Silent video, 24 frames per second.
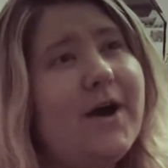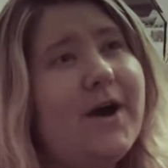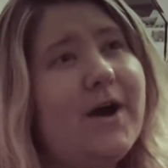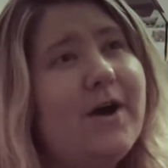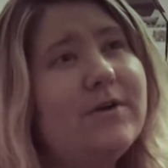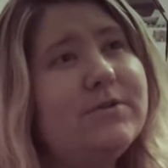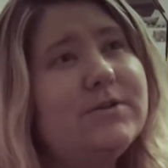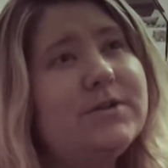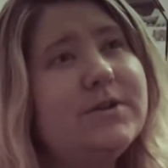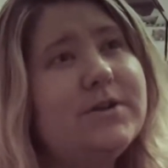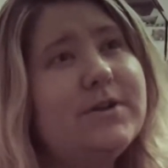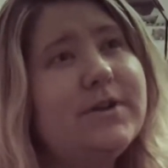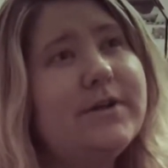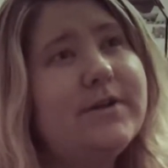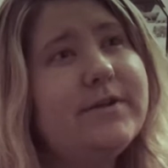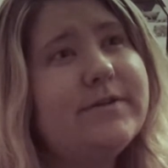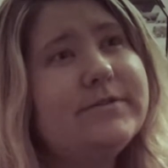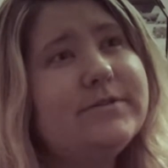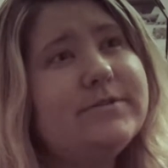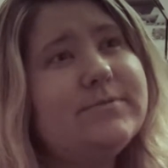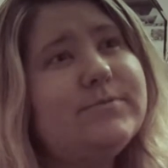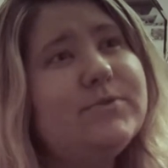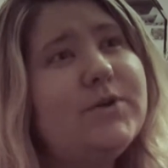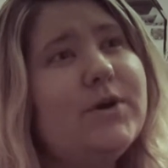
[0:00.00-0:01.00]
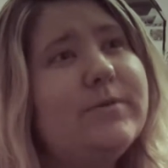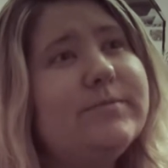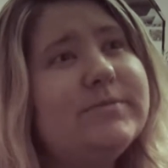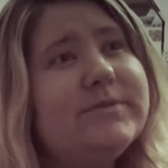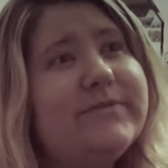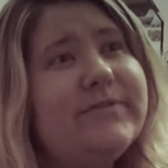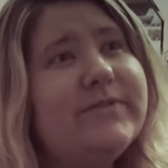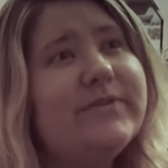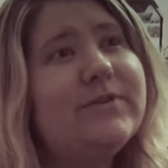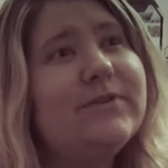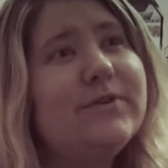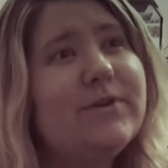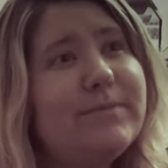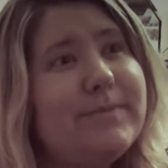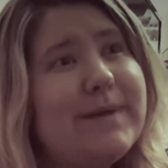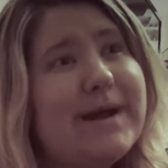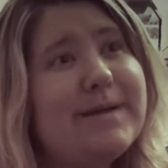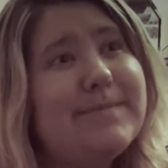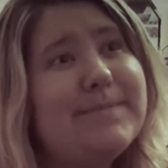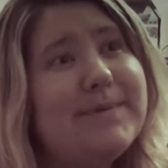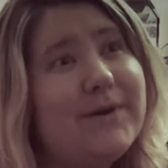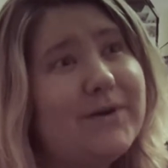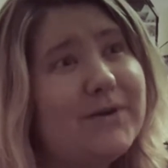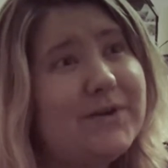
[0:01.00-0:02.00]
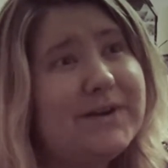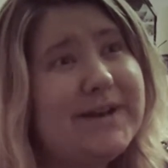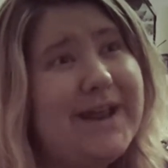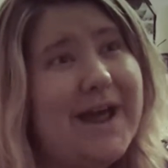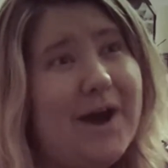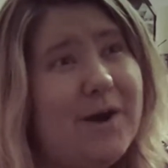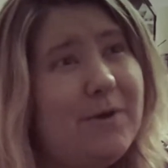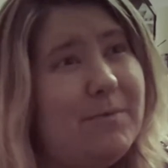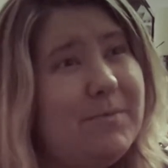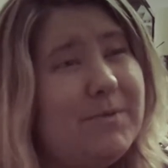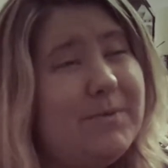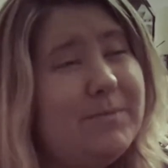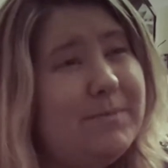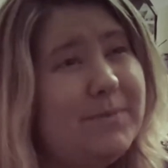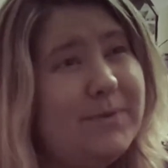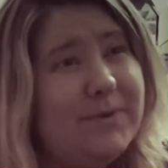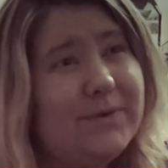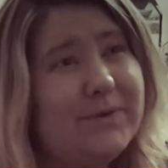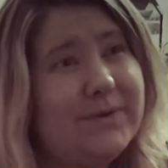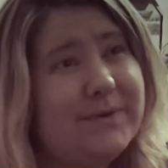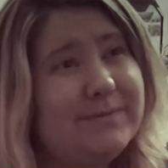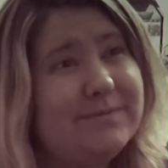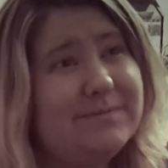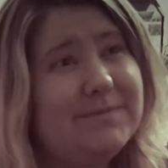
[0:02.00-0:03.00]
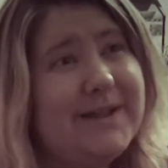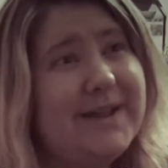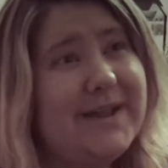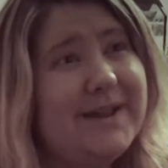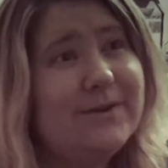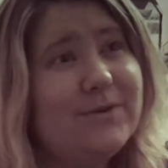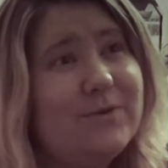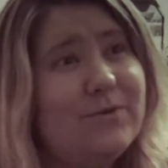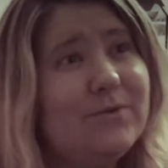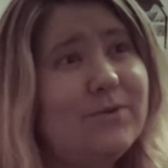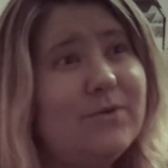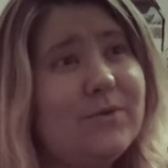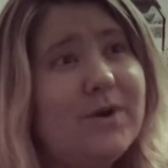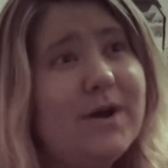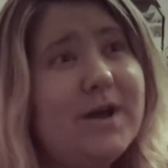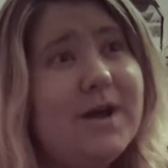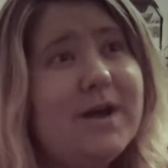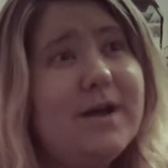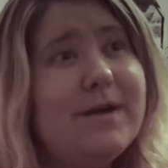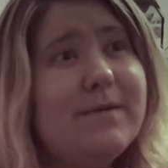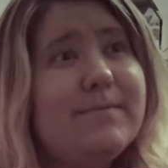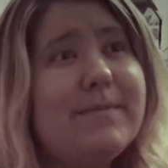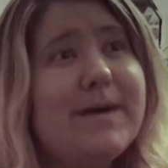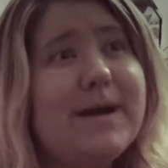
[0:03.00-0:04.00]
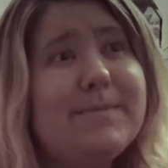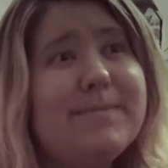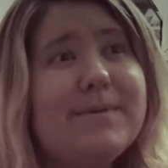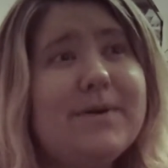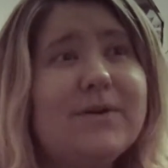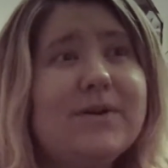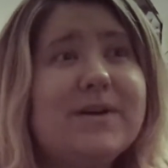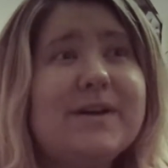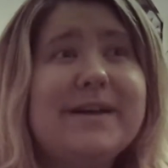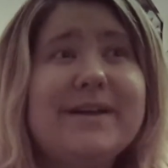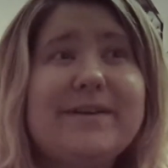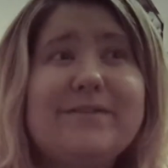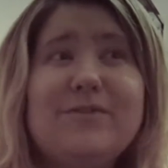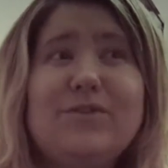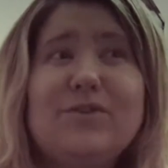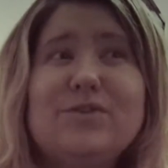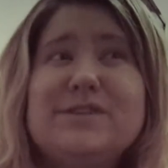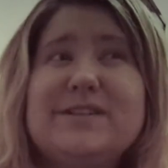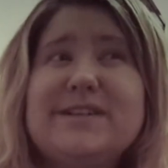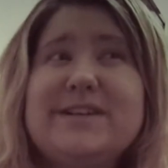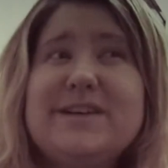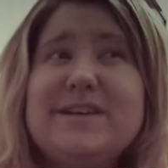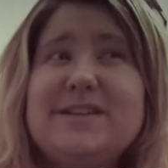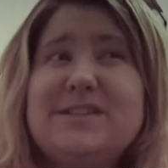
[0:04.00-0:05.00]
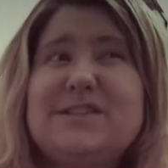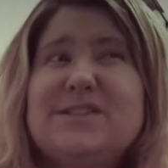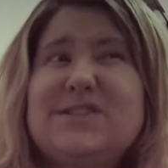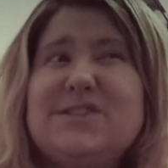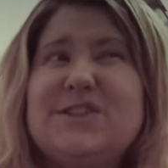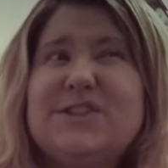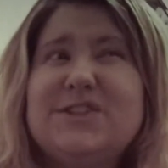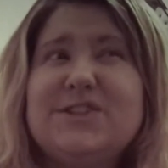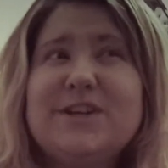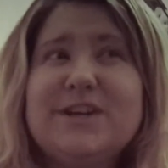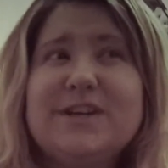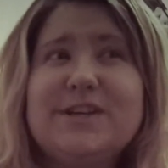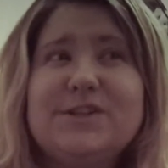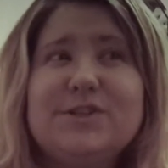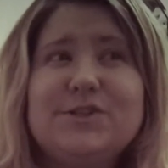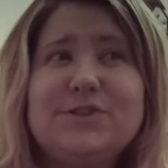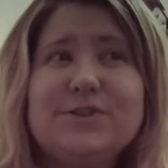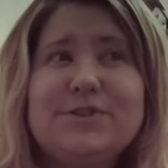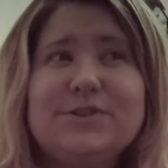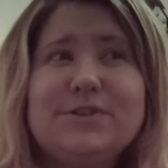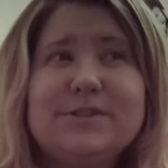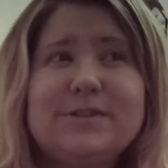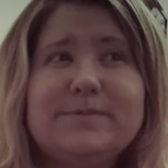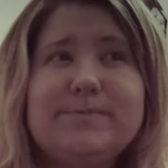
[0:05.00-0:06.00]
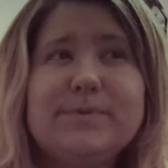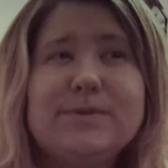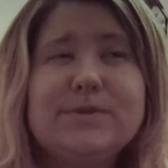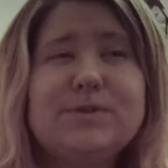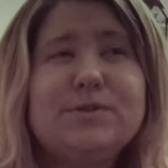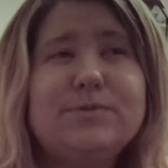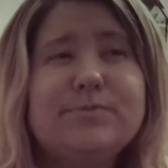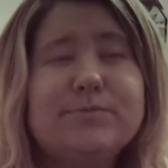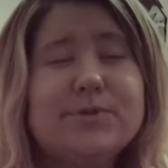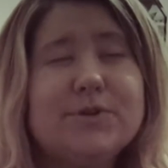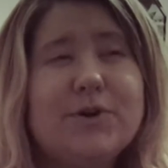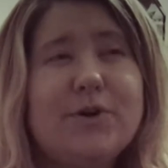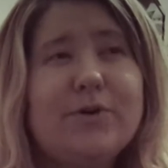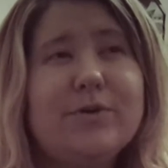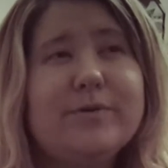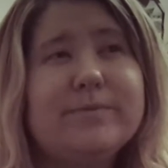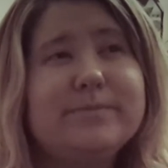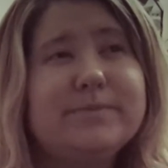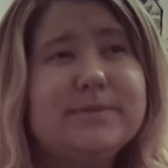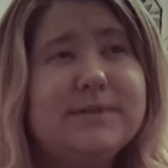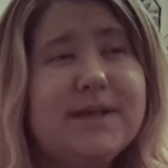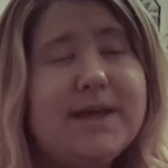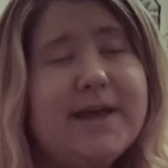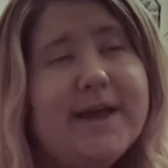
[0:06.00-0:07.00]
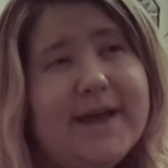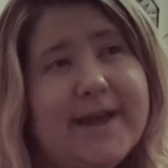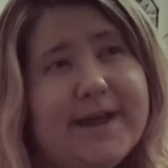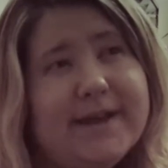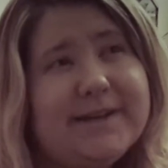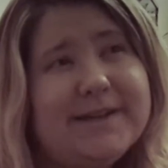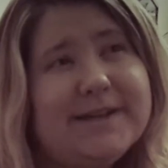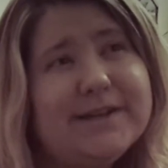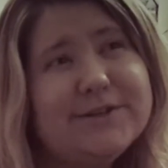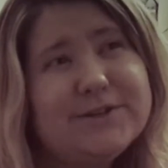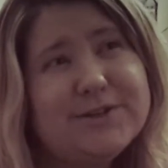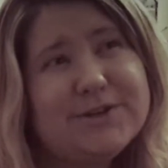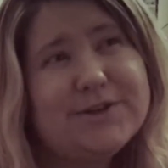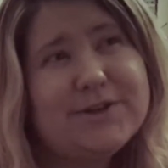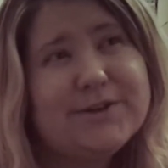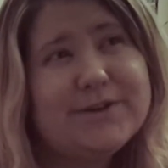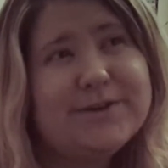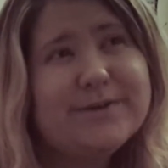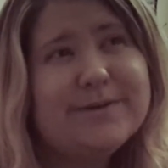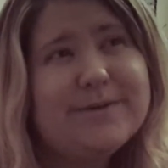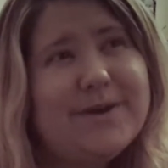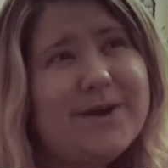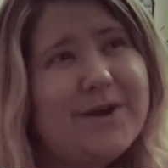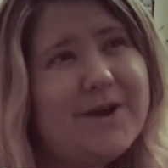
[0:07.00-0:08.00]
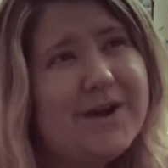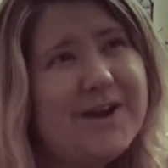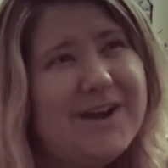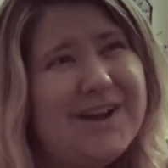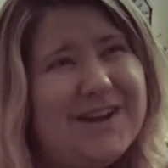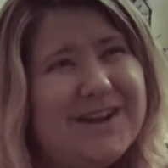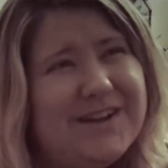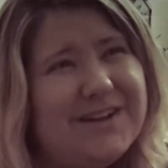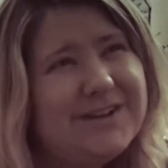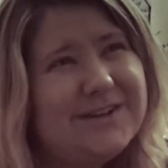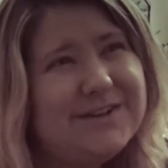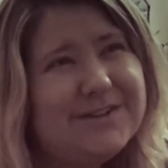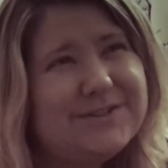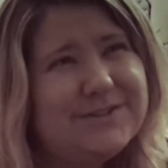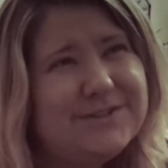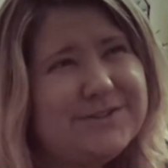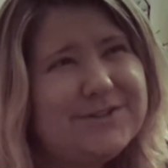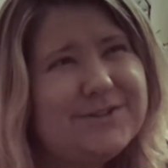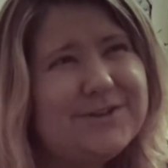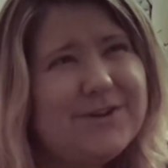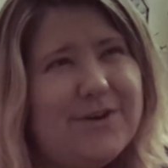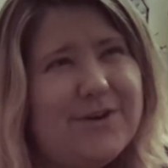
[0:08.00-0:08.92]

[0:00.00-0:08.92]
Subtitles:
I don't know, sometimes I feel like maybe I can help them, but then, or maybe I can give ideas and suggestions, but sometimes they do you